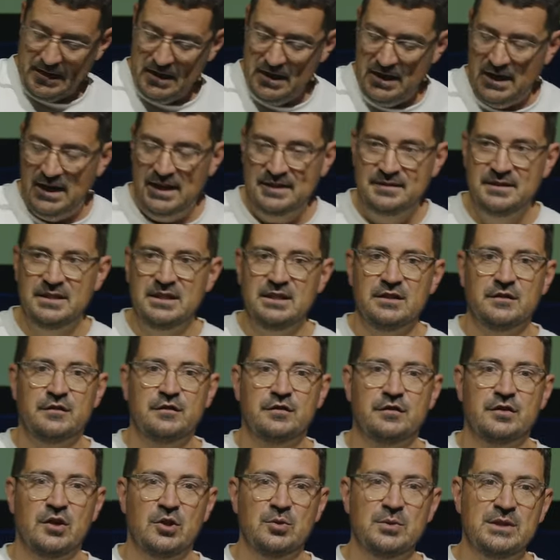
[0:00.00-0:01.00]
I think it's
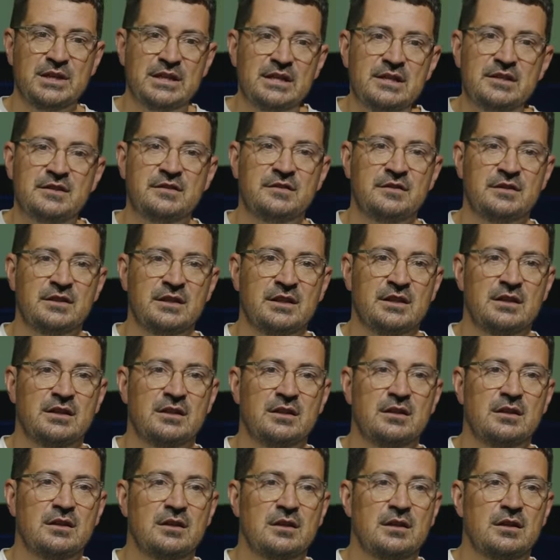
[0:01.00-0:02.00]
so easy.
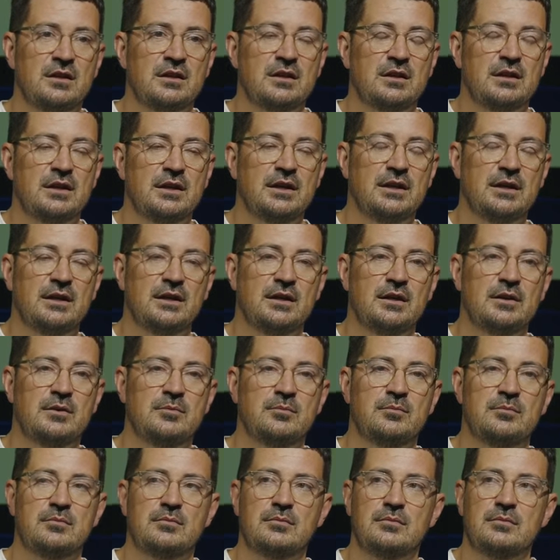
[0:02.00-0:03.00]
I
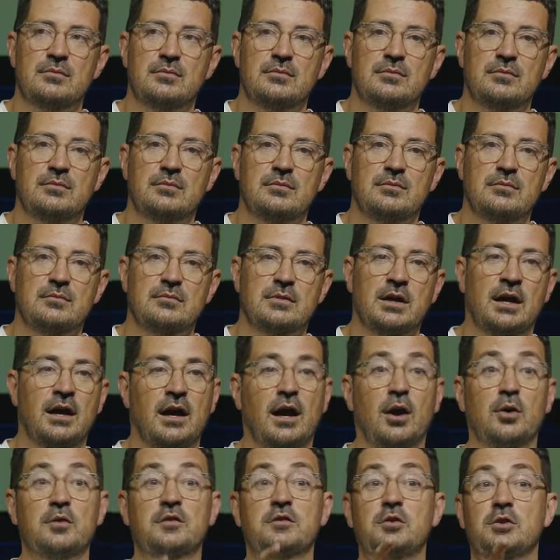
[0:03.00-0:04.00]

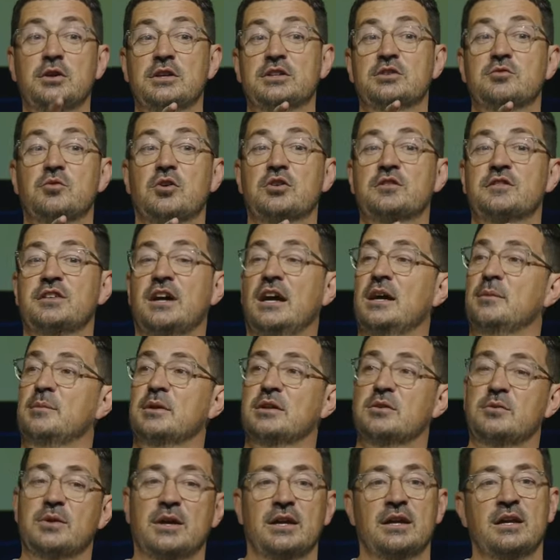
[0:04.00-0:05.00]
was looking at the wrong time, by
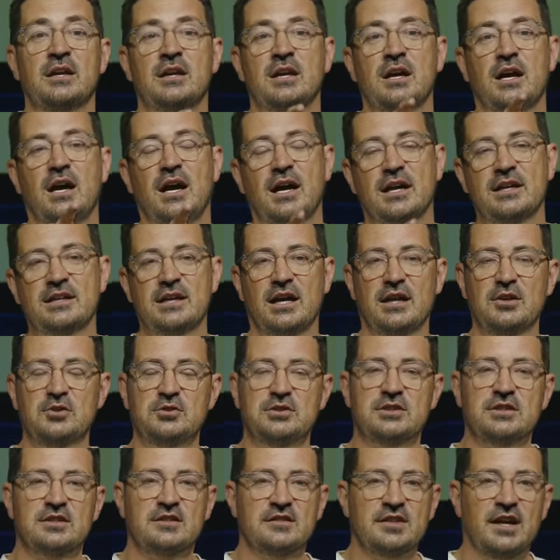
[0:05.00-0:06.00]
the way. I
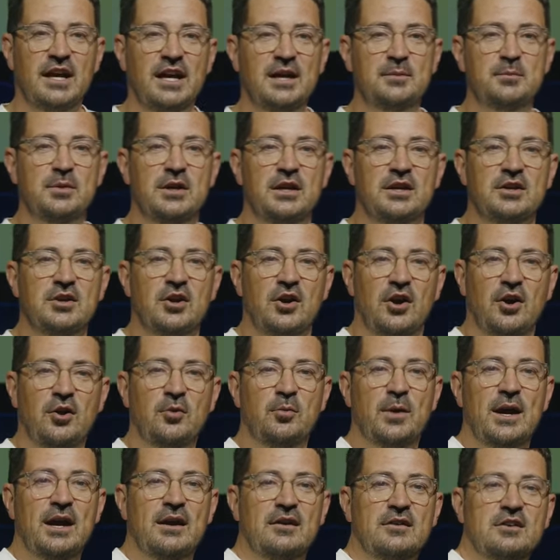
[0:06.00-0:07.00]
looked at the timer and go, oh
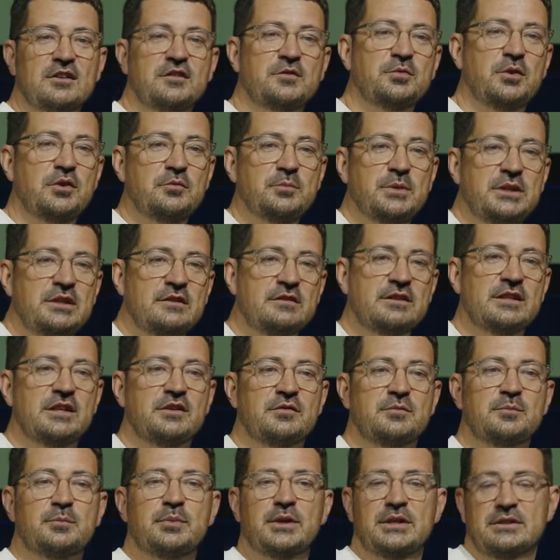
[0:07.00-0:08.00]
wow, I got 12 minutes
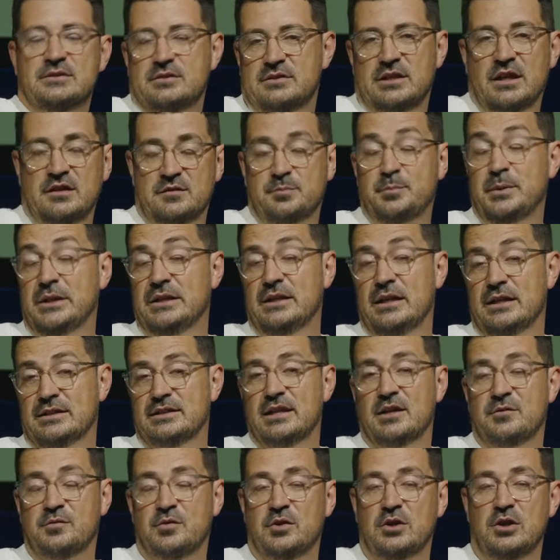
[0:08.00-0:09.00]
left. But that's been like
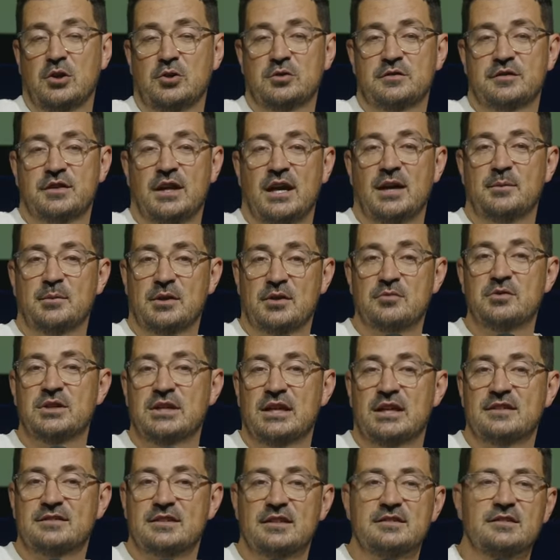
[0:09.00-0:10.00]
that for a long time and I
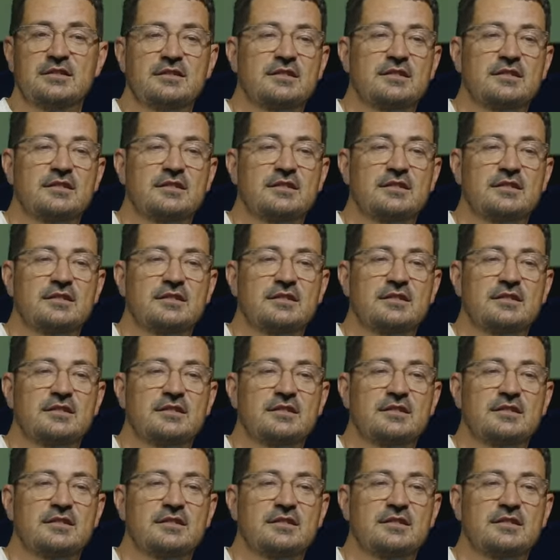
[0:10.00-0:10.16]
realized that's the